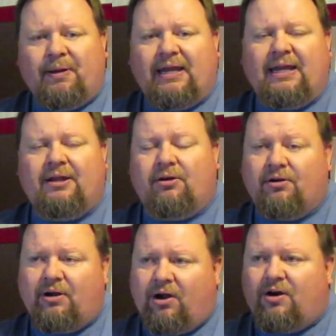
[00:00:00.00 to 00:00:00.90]

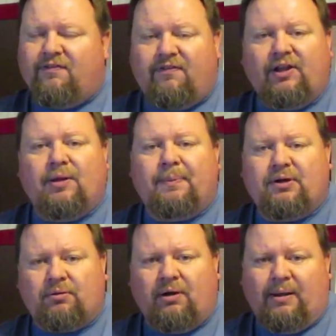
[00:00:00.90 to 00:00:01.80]

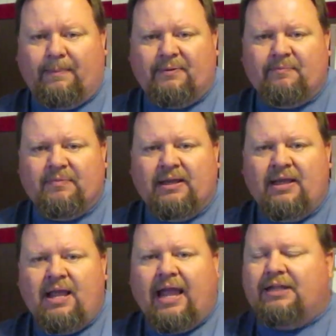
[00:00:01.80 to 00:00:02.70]
Philip Crump.
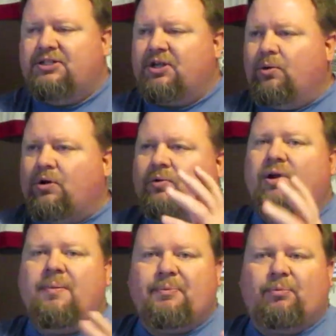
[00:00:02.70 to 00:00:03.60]
And so
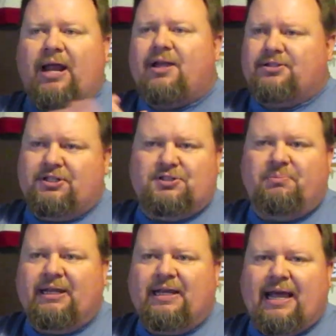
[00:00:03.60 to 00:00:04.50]
Crump roused his
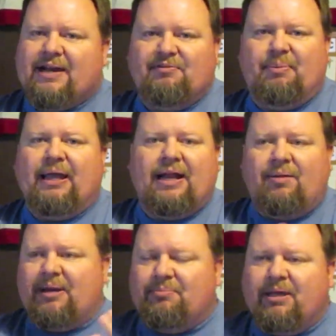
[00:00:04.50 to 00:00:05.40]
men out of bed.
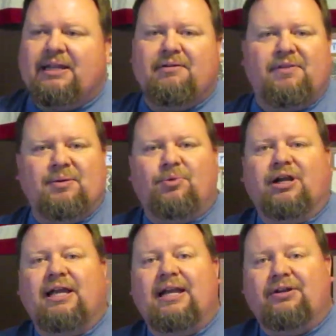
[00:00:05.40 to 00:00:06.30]
I mean, many of them
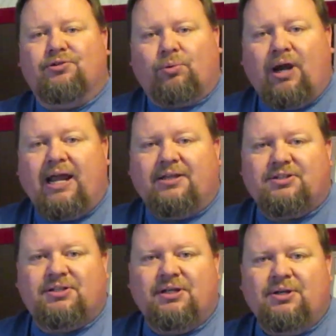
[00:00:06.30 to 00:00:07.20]
were getting
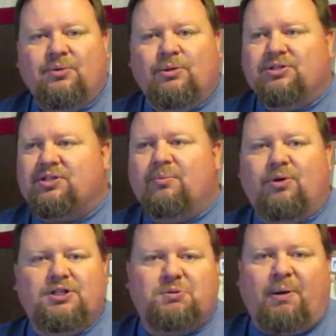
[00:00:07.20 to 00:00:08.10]
dressed when
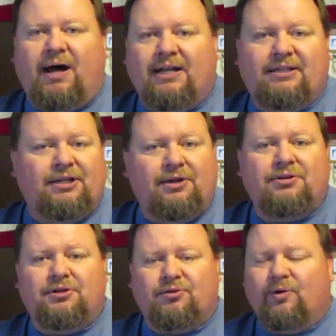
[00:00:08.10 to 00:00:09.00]
someone spotted the
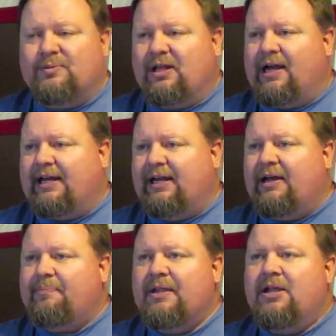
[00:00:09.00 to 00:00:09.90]
Union troops lining
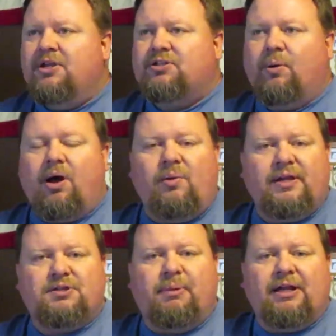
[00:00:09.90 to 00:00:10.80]
up. So all
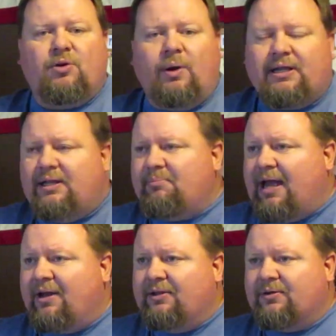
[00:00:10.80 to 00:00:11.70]
these men quickly
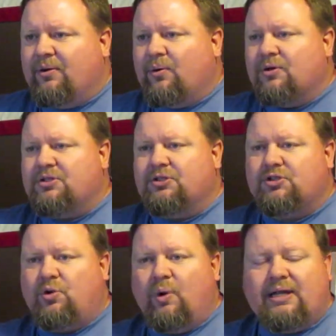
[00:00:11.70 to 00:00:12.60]
mounted their
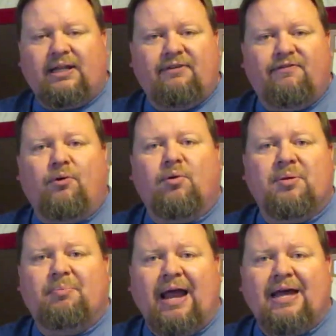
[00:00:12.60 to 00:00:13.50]
horses, quickly
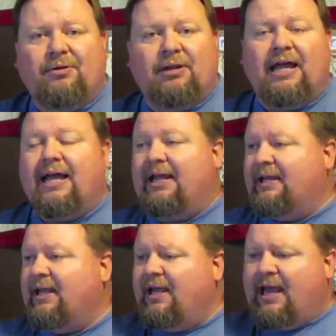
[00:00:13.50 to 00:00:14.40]
formed a battle
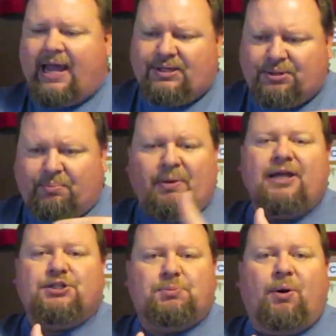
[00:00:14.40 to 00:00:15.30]
line at the
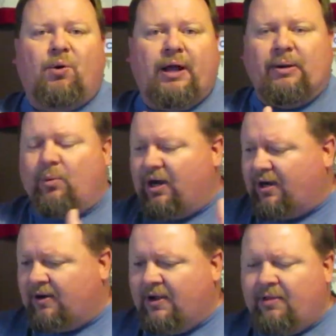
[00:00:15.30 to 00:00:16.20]
pinch point
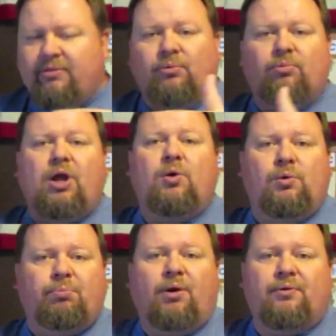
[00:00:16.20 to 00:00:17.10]
where the
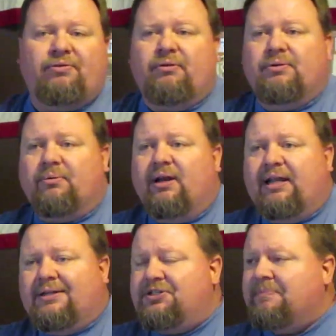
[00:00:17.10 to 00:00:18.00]
road broke through the
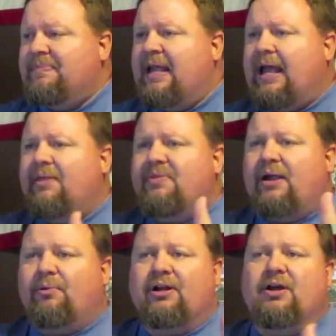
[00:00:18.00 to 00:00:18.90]
ridge. And
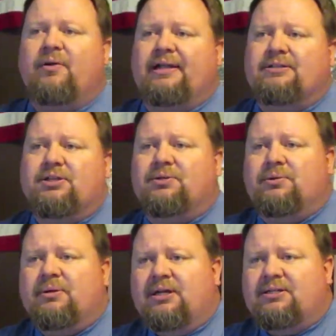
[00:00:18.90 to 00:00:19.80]
they were going
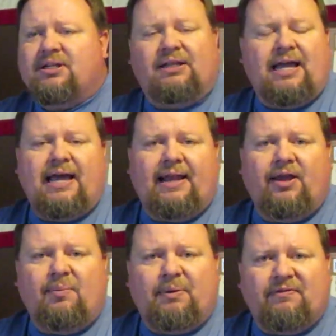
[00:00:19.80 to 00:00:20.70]
to line
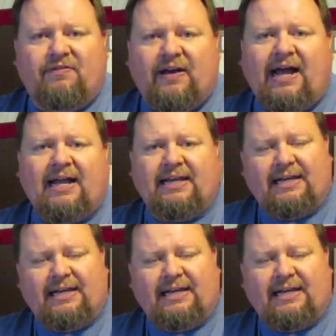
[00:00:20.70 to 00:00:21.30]
up and fight.